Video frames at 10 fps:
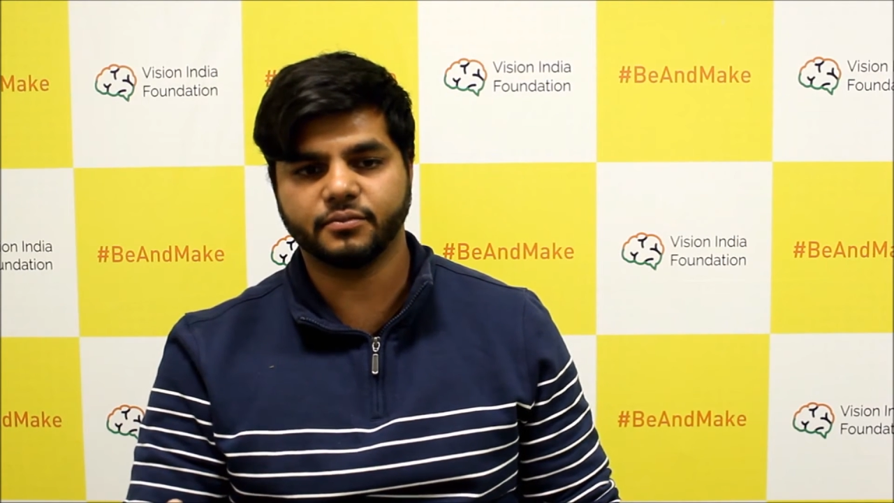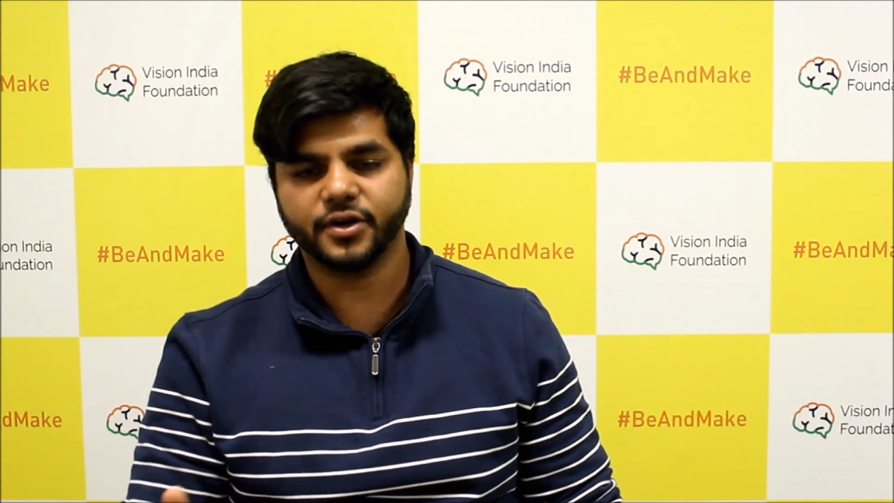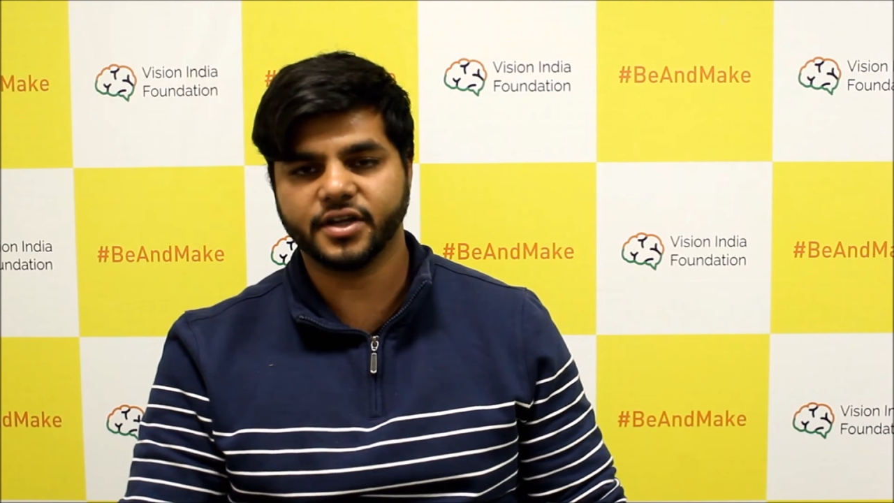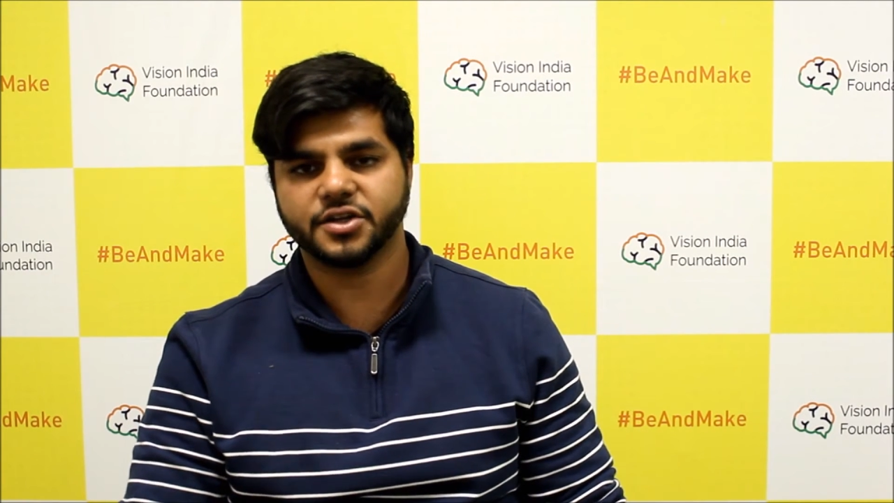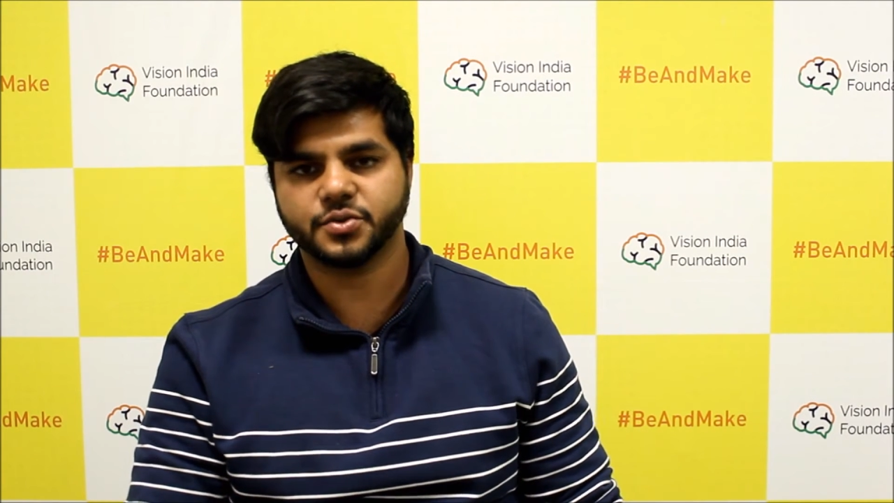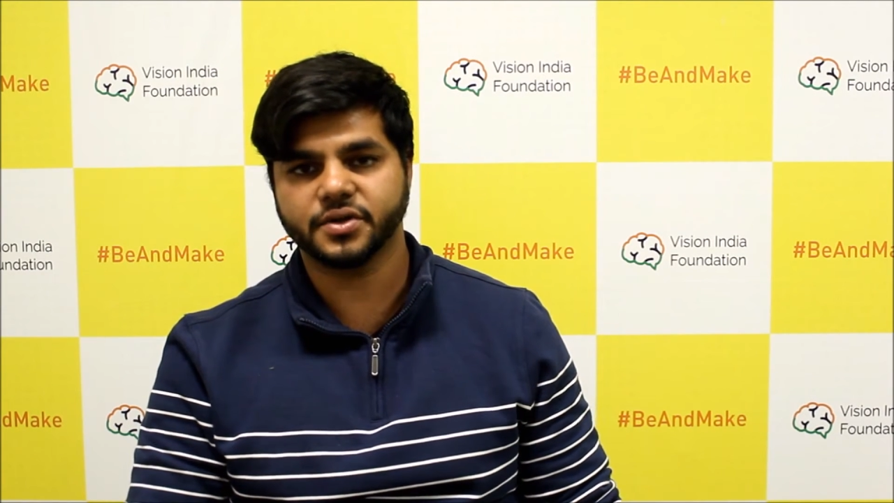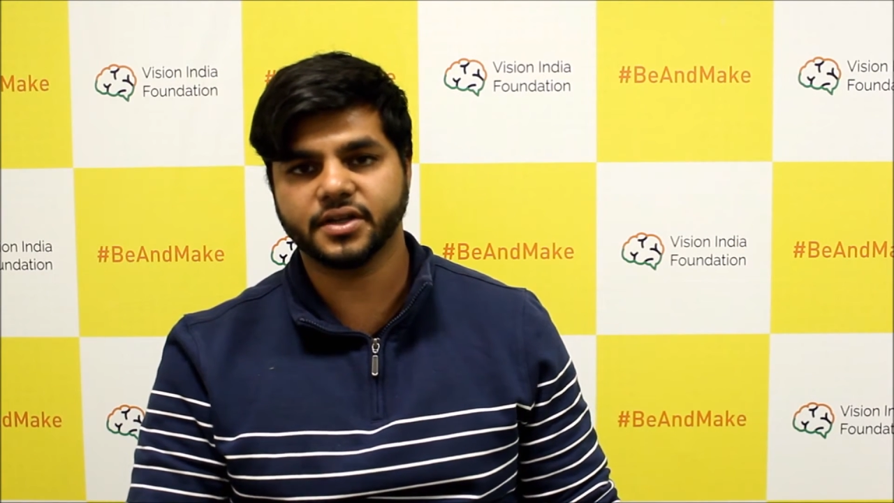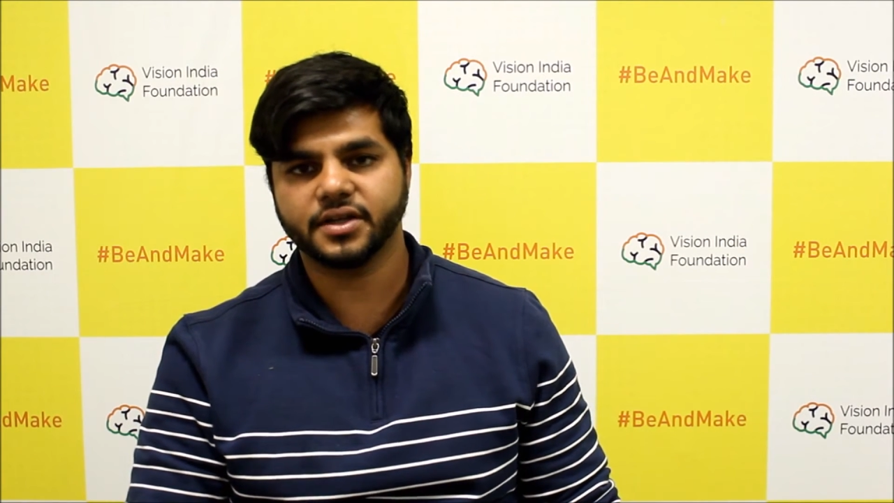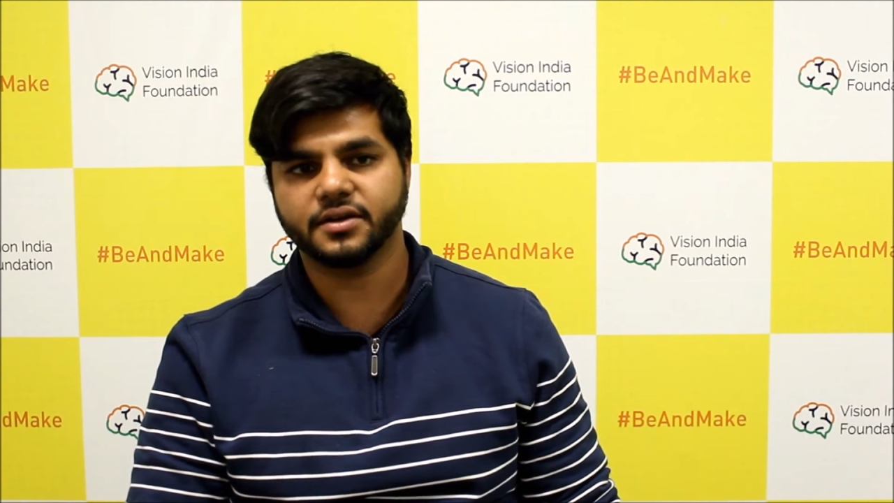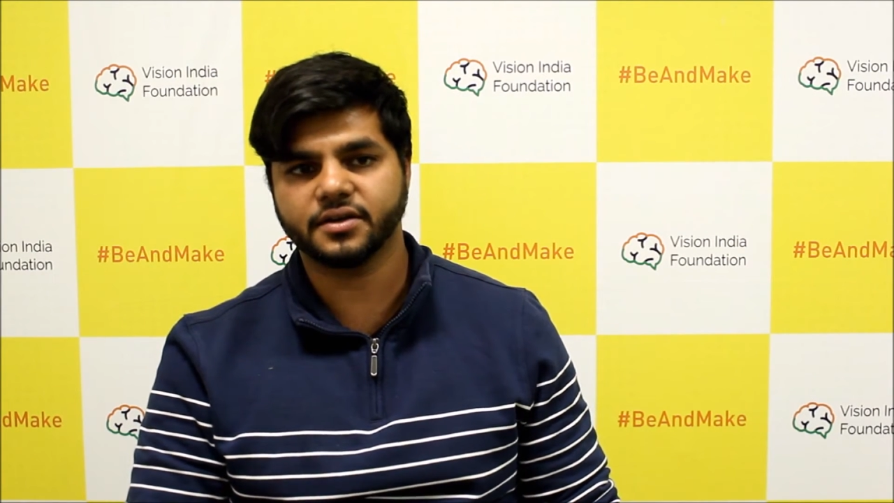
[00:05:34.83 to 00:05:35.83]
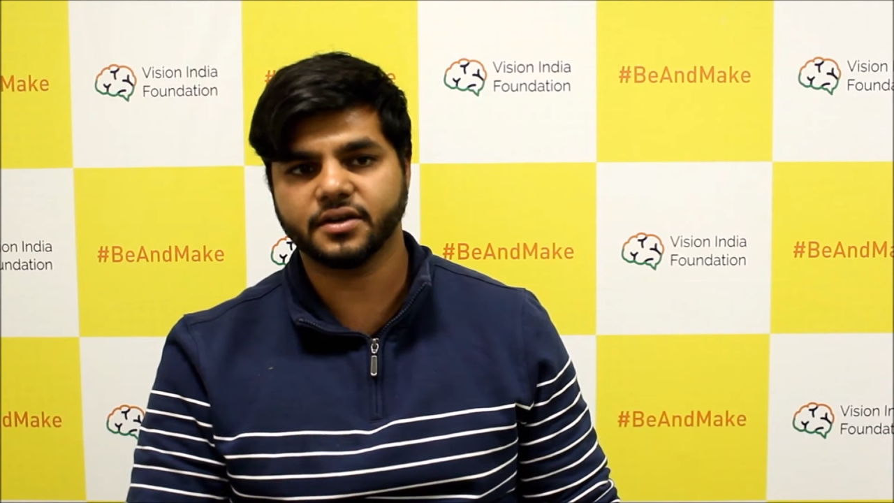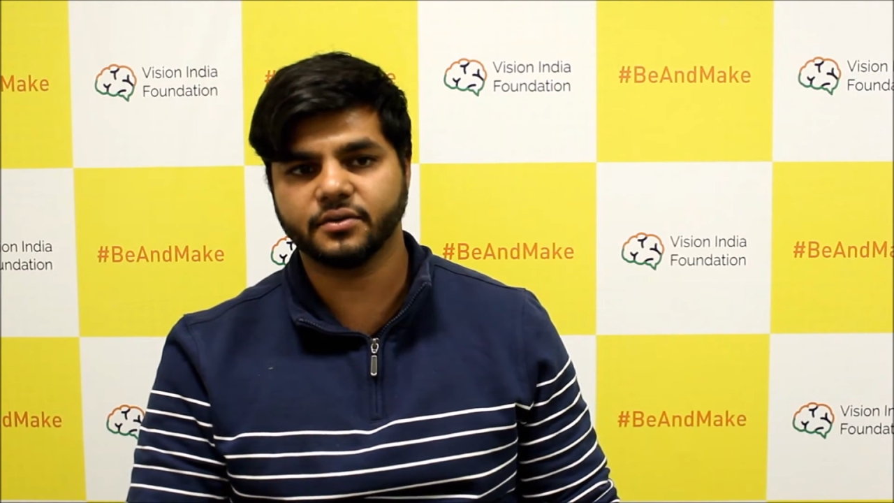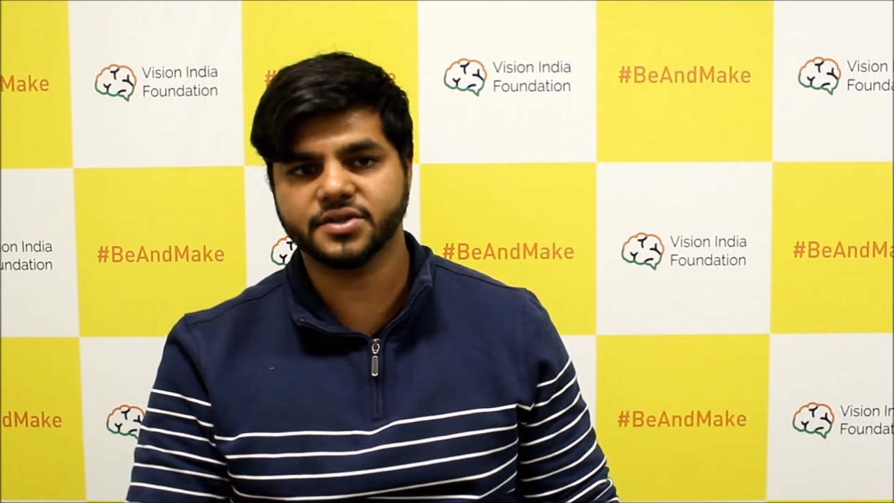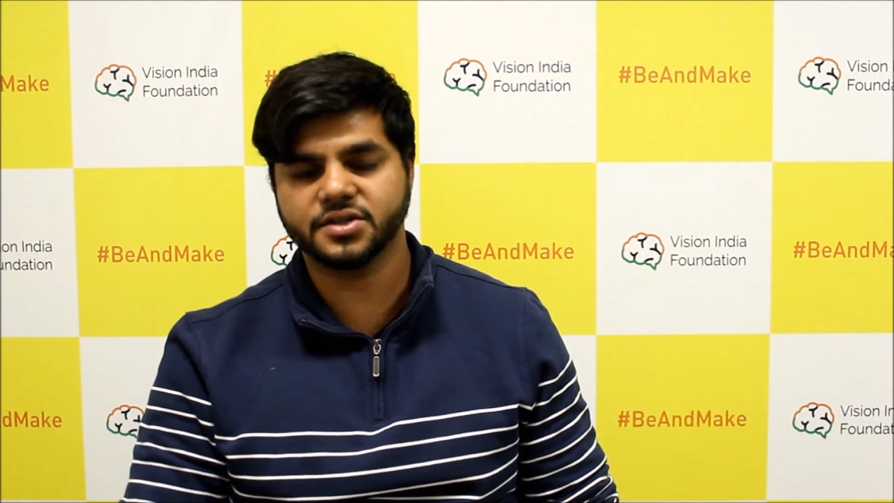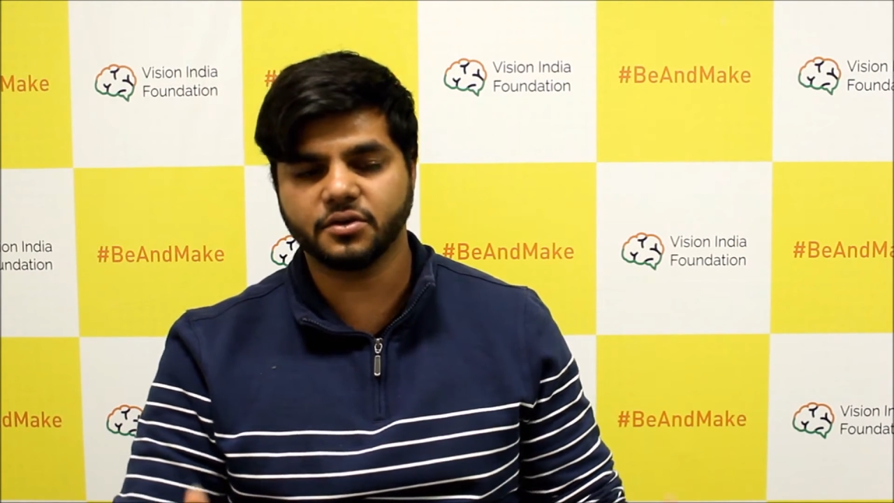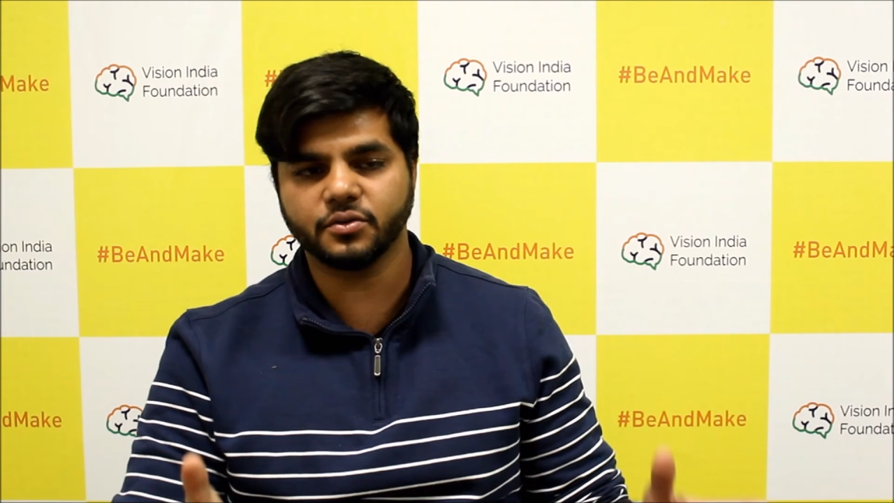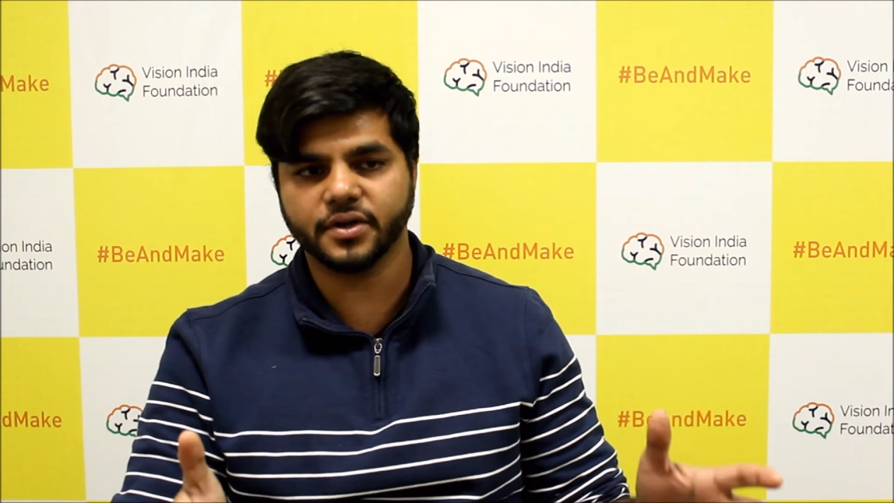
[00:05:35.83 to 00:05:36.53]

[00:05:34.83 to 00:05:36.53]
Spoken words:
British, really, there was no